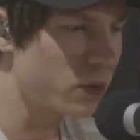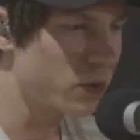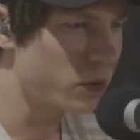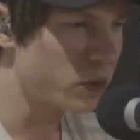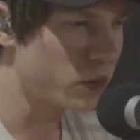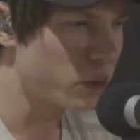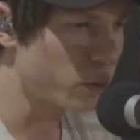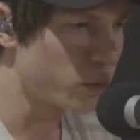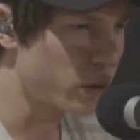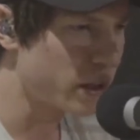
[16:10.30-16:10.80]

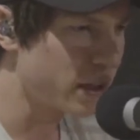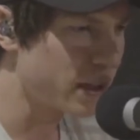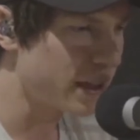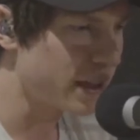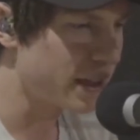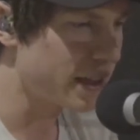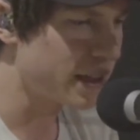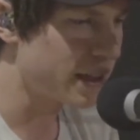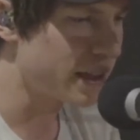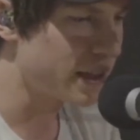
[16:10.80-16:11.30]

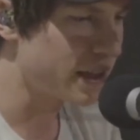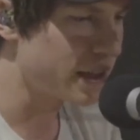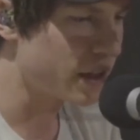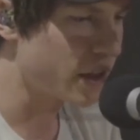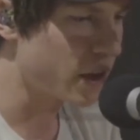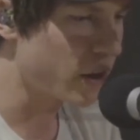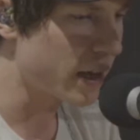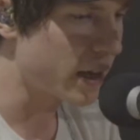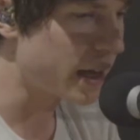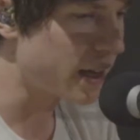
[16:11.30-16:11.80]
really
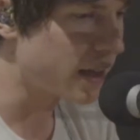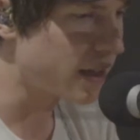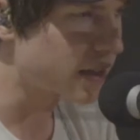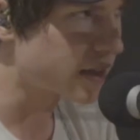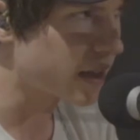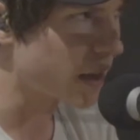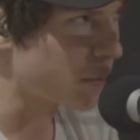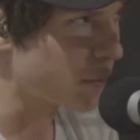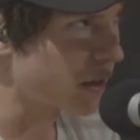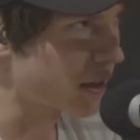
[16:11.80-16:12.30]
into
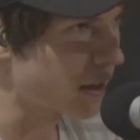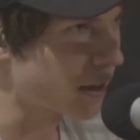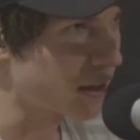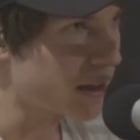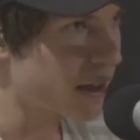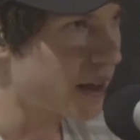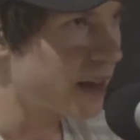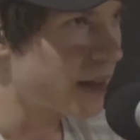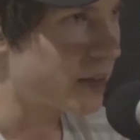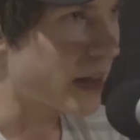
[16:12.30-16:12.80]
something,
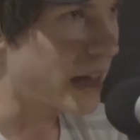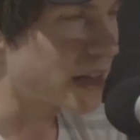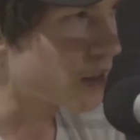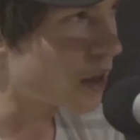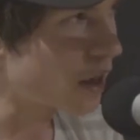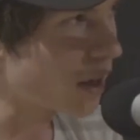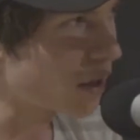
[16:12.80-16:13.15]
that's all I